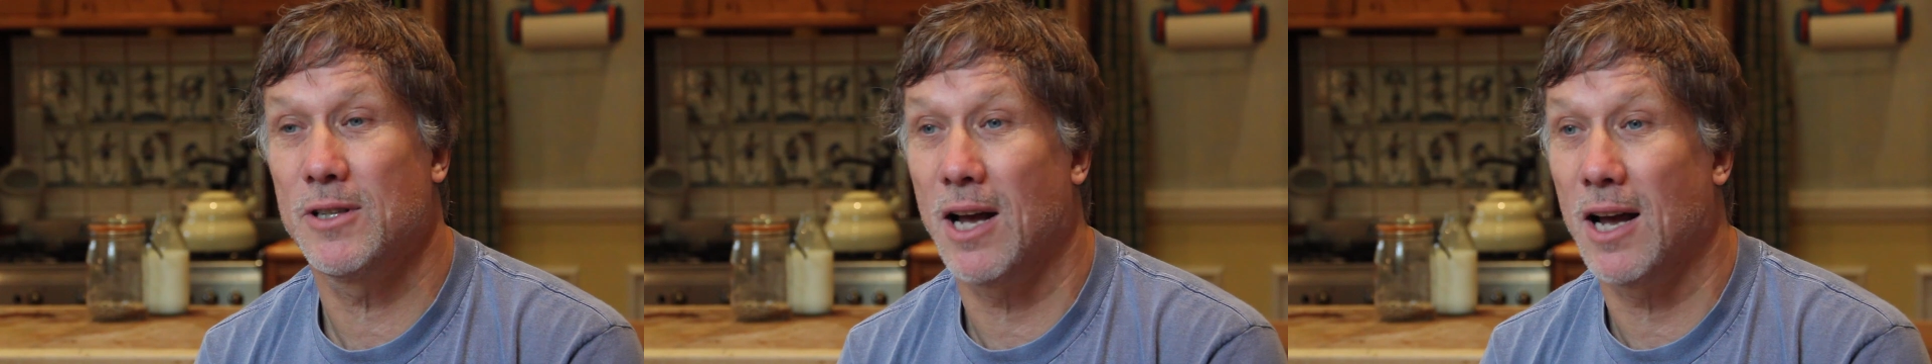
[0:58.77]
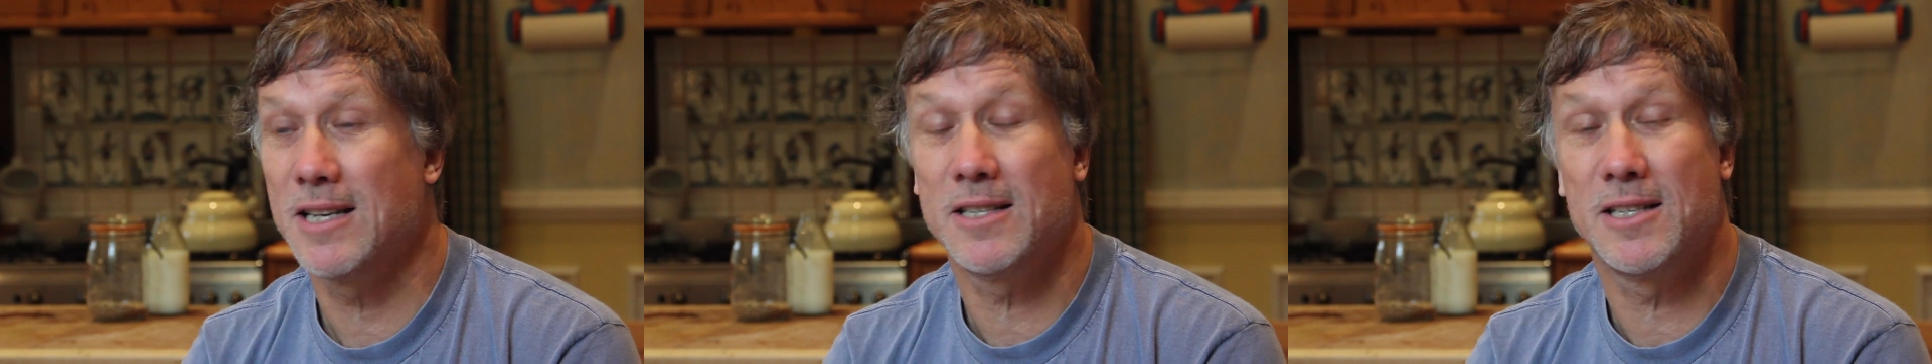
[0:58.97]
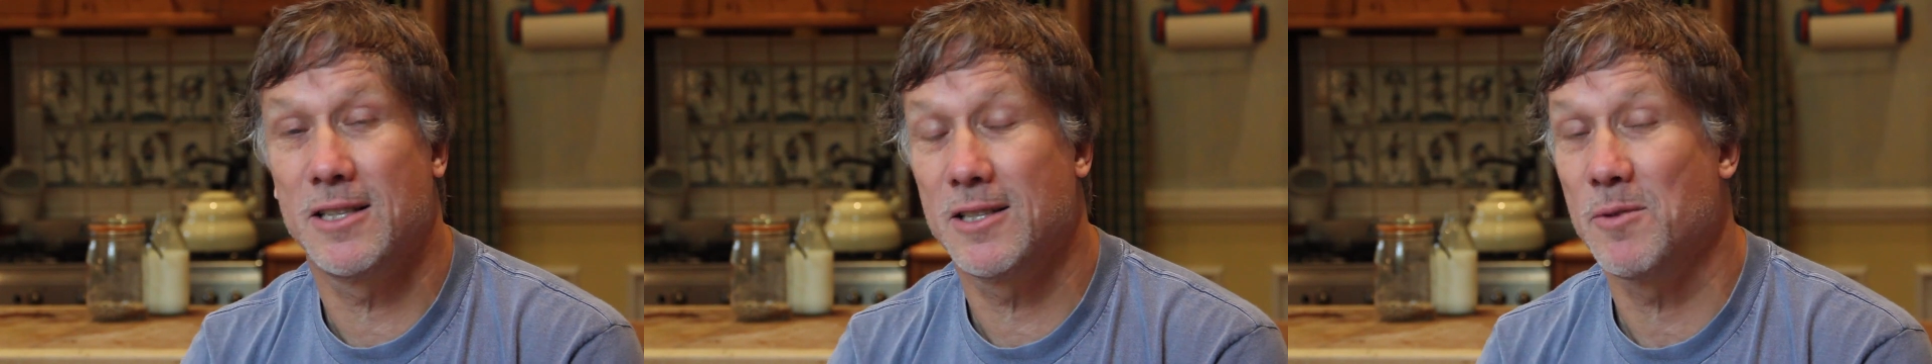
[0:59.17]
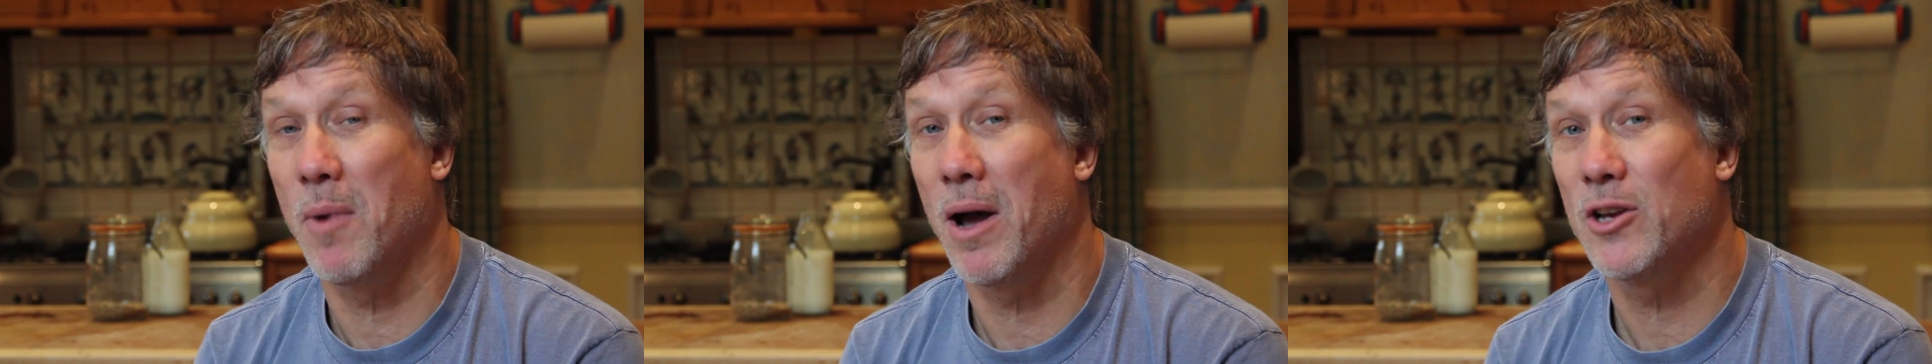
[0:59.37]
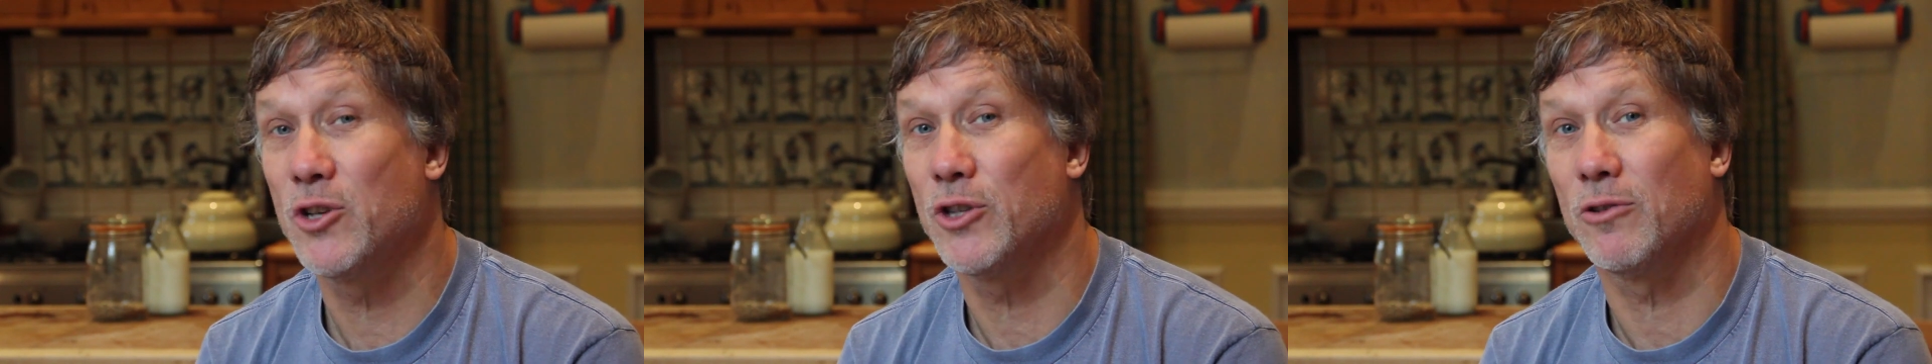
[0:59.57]
I did to
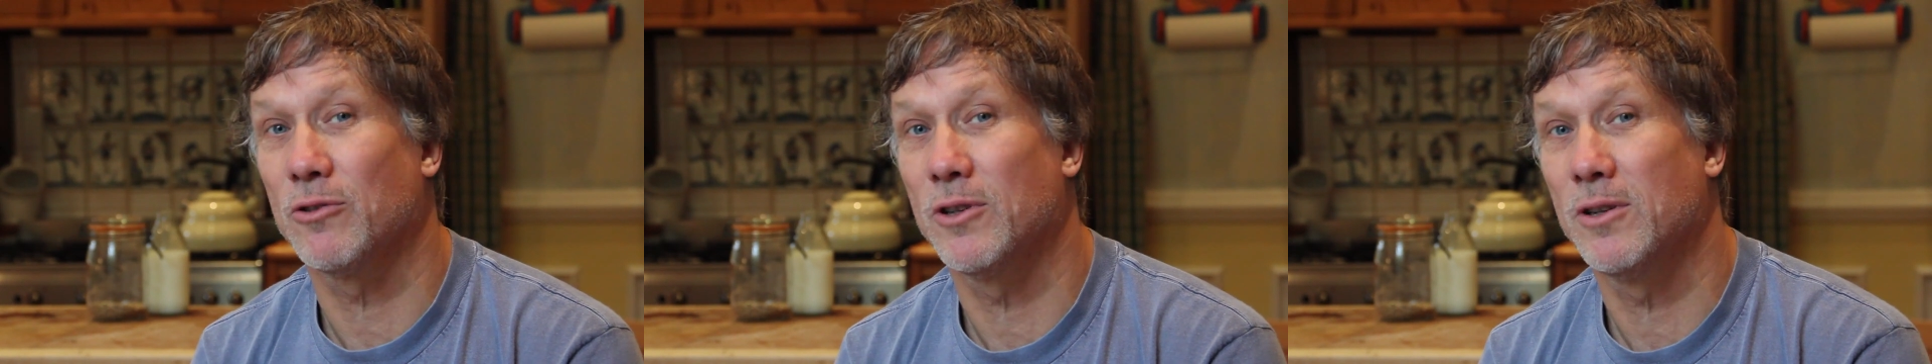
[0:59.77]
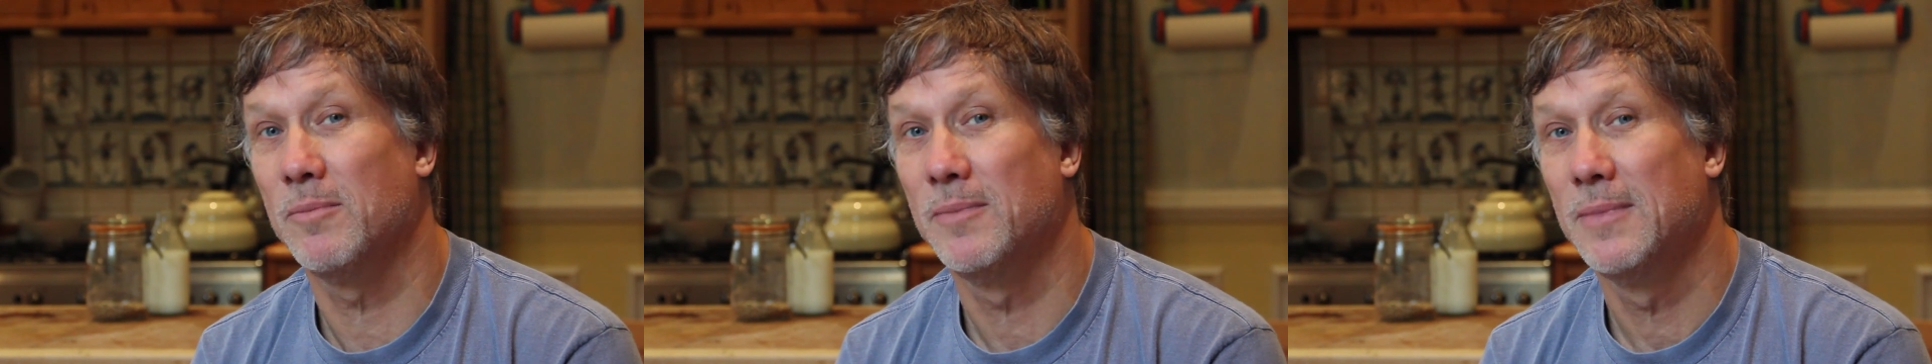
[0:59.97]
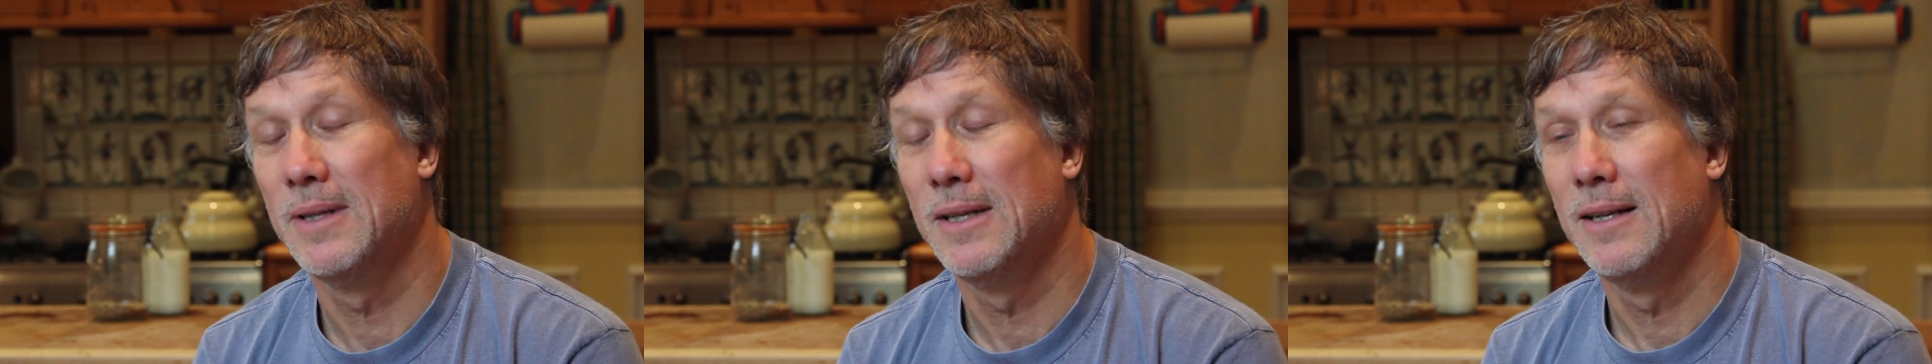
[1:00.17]
my children,